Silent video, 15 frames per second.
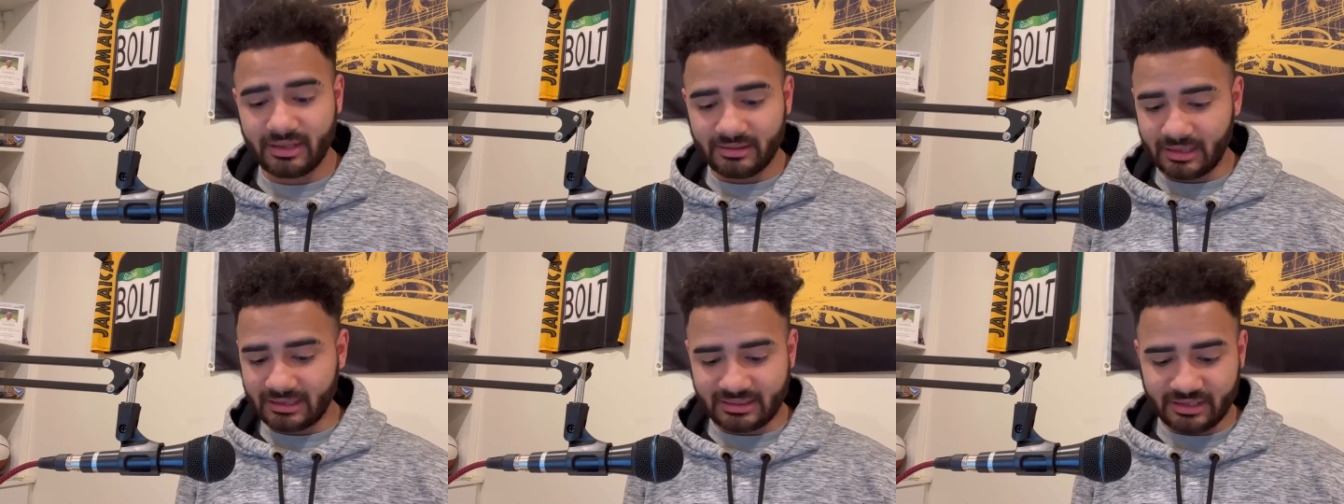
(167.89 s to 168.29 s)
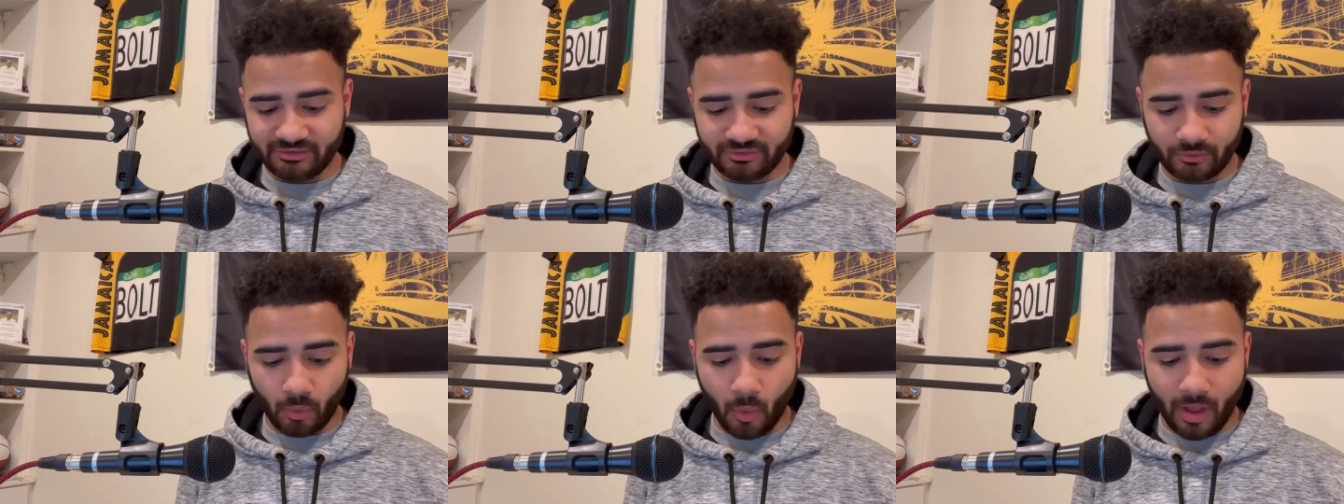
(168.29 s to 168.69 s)
Like
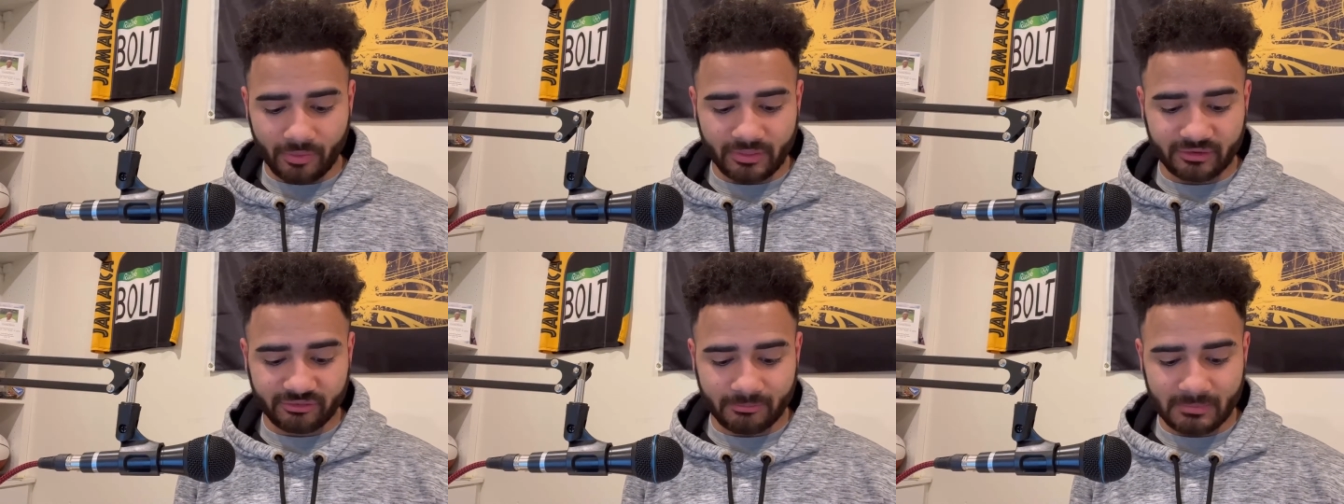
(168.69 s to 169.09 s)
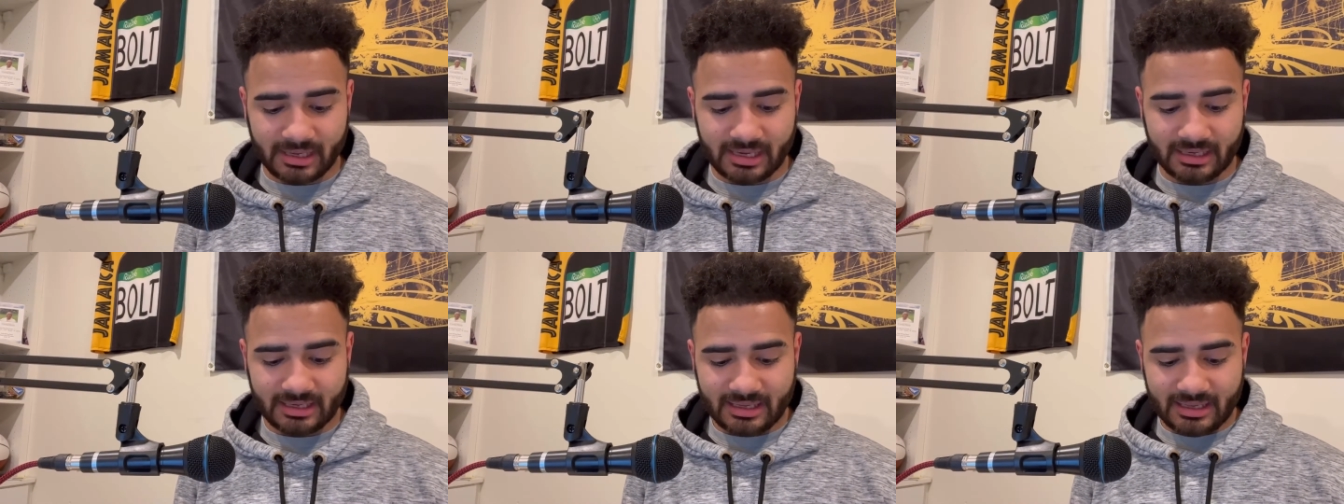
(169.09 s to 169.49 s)
this this
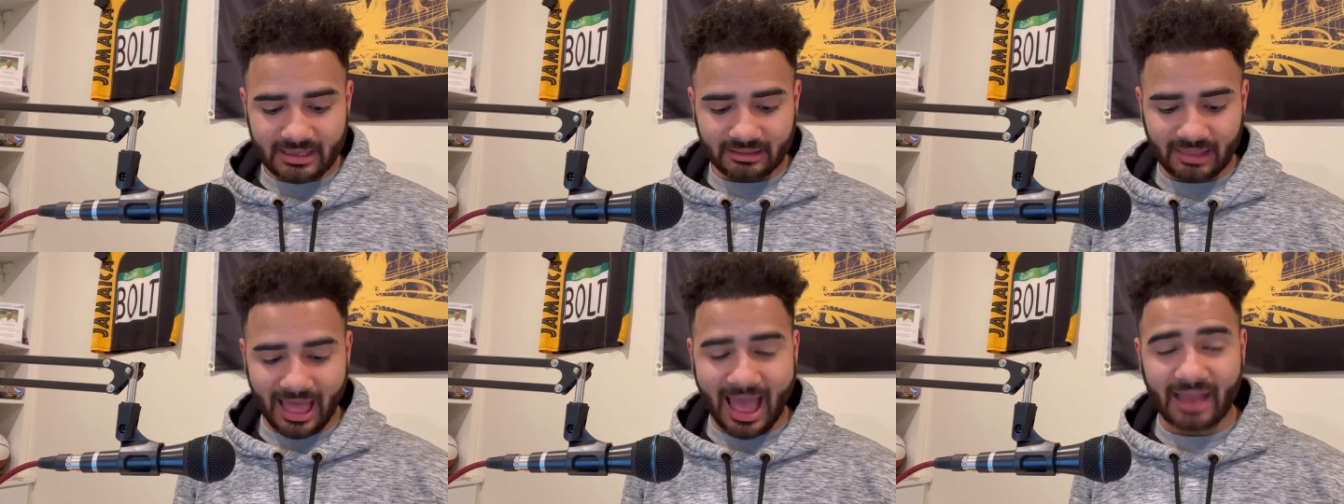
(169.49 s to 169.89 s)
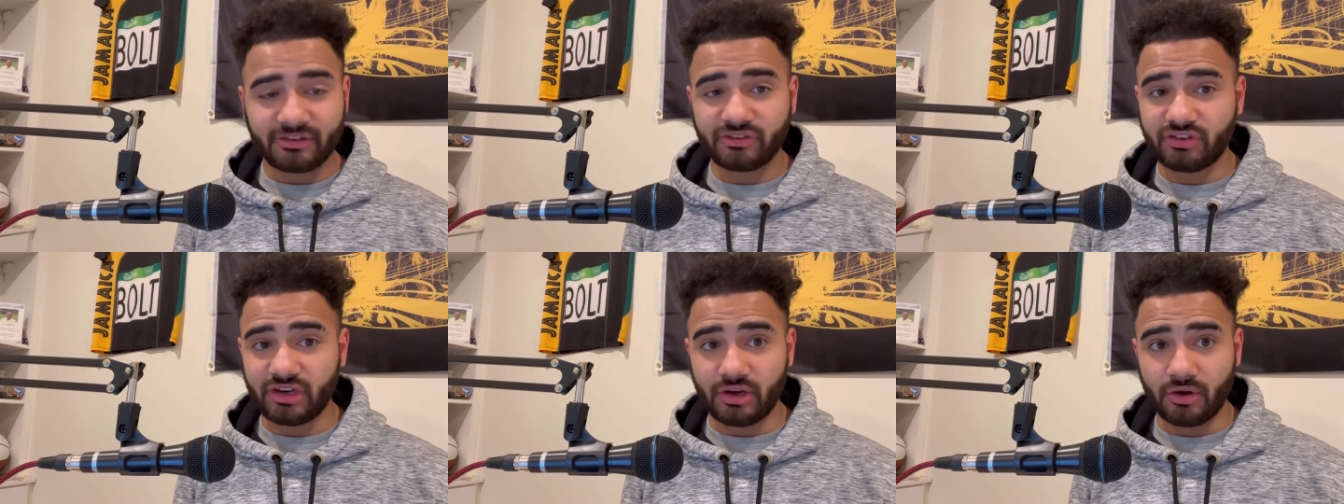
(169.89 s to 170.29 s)
meet
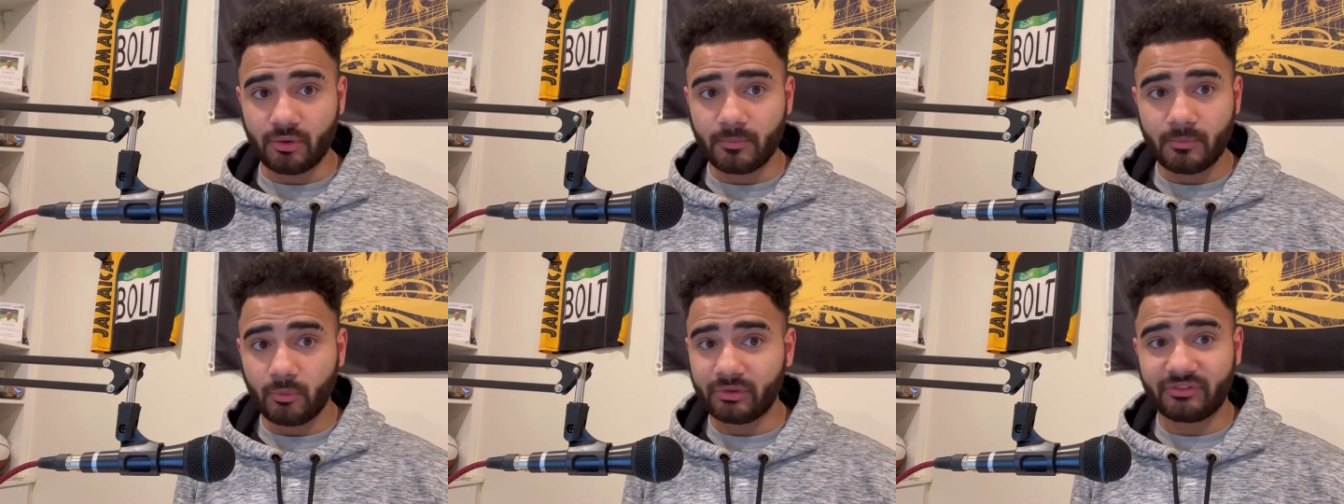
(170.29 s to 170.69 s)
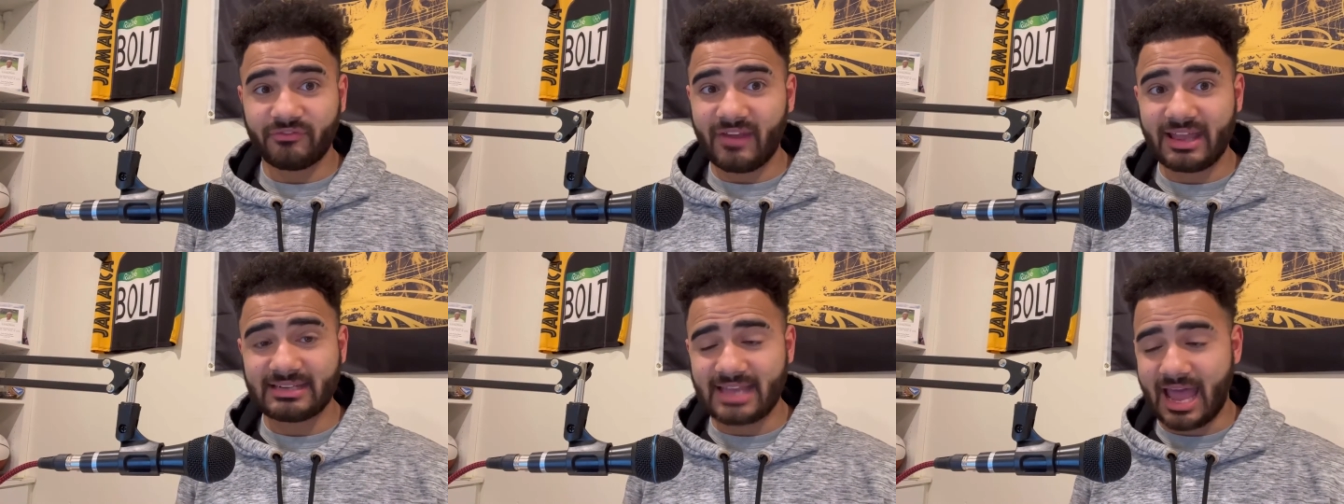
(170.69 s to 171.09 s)
last year was
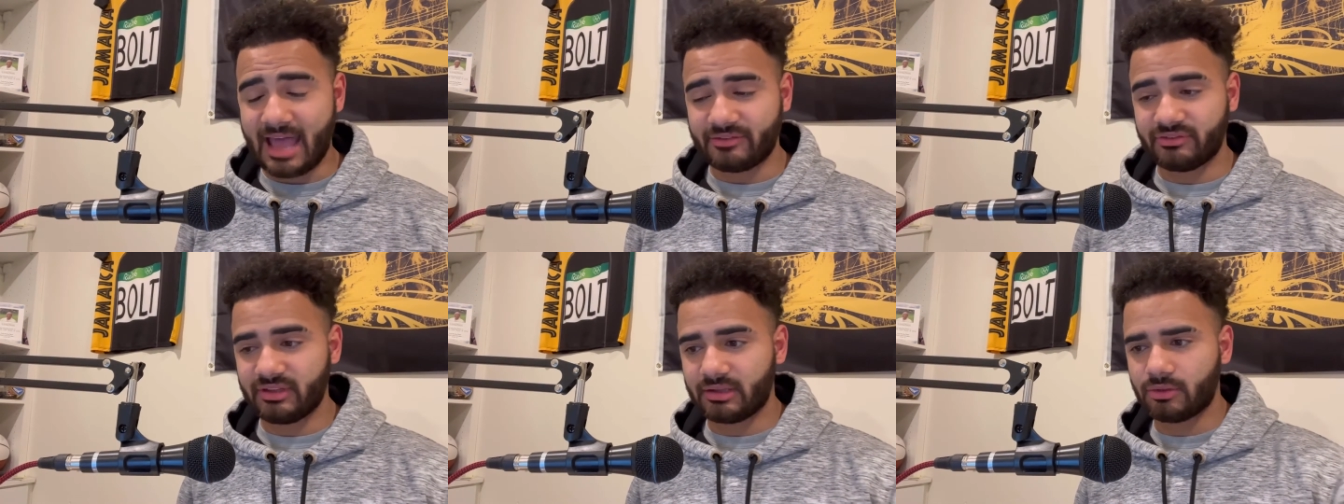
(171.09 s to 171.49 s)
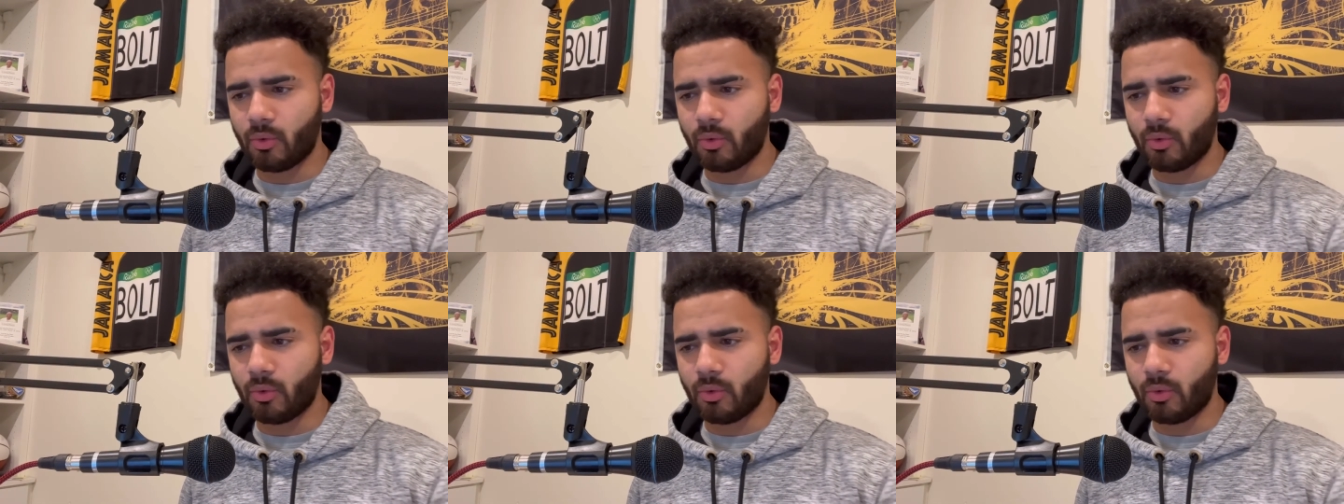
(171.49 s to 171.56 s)
fantastic.